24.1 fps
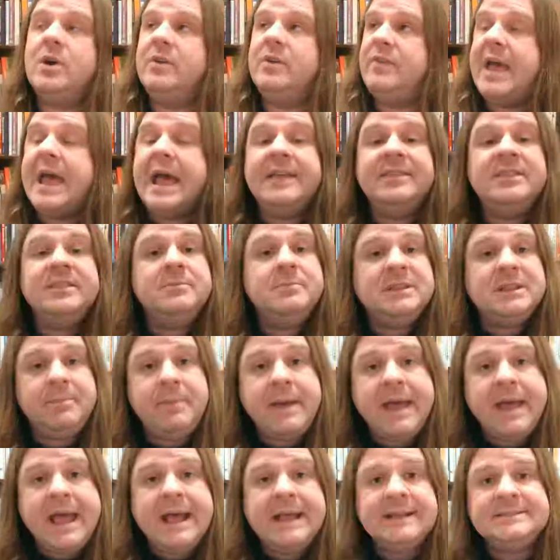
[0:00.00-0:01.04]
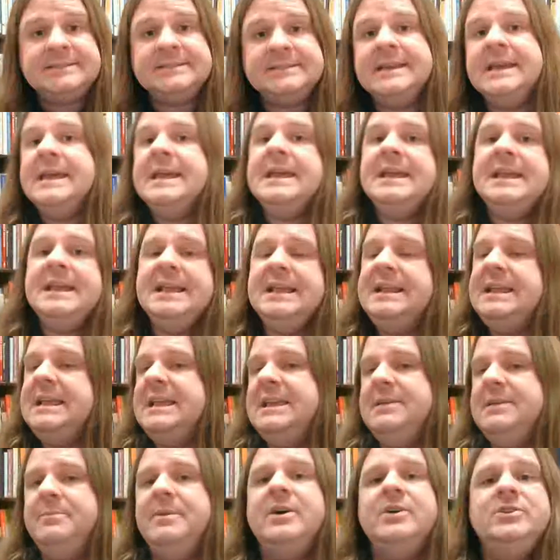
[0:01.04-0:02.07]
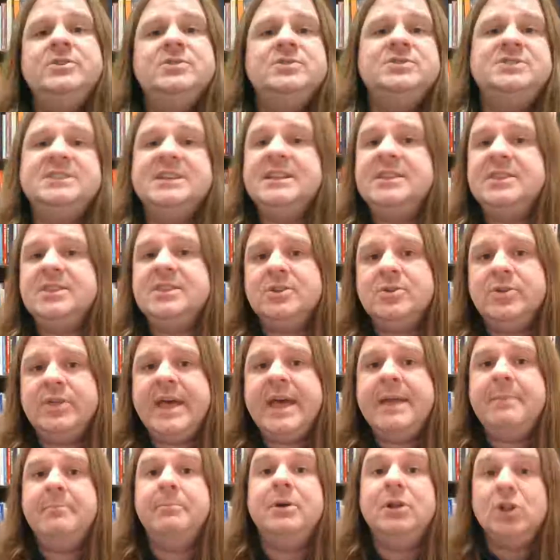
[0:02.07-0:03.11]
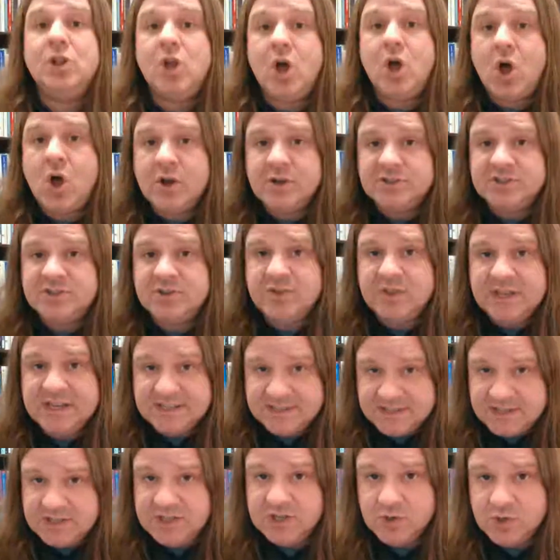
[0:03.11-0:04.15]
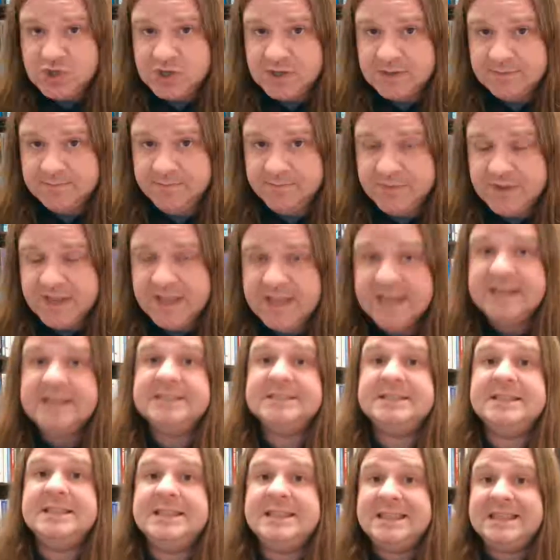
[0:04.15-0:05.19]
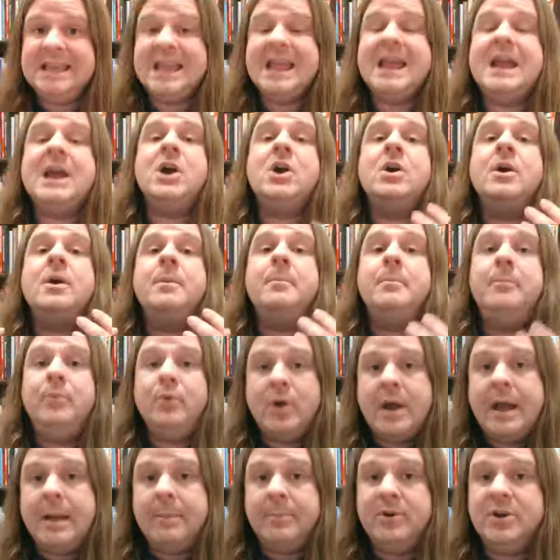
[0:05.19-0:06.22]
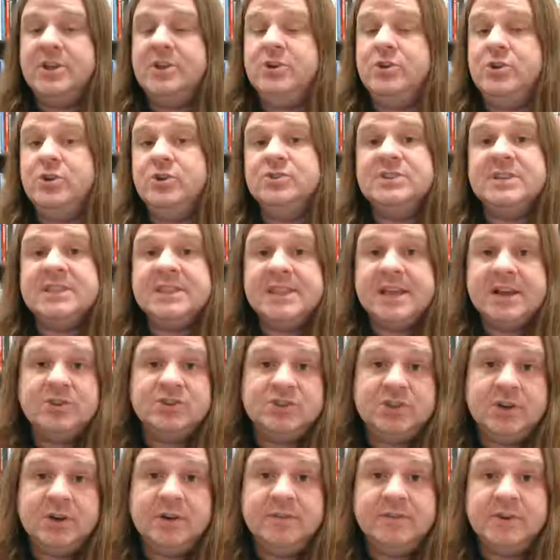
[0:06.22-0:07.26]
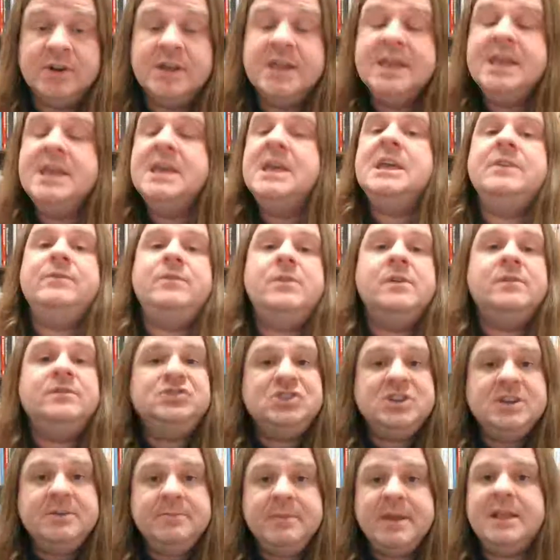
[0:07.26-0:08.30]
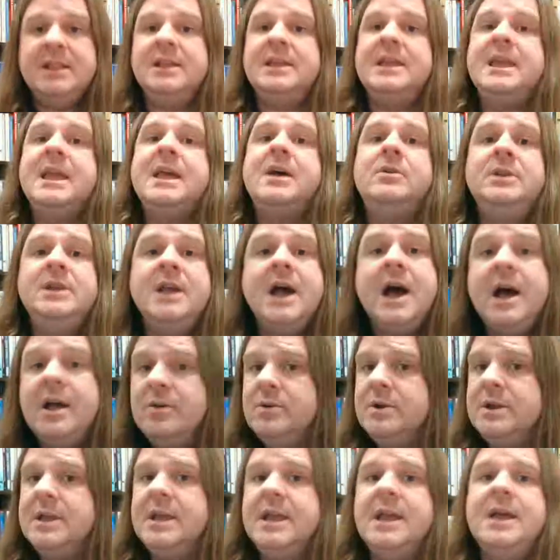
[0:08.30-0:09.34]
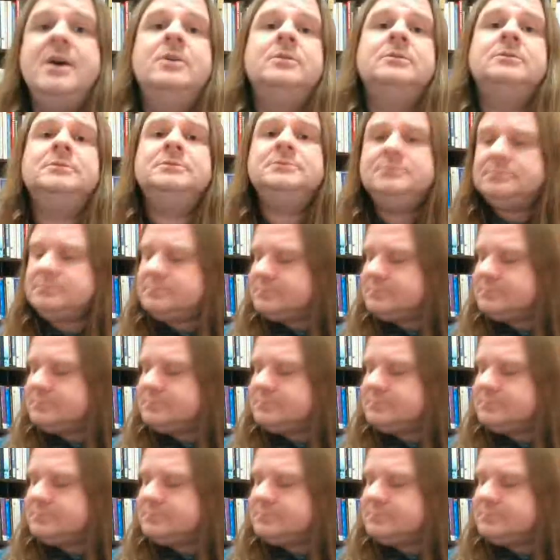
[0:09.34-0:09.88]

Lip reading: or have had them in the past, any email you sent through that belongs to the institution. It is their property. You're using their server. If you have a Gmail account, a Yahoo account,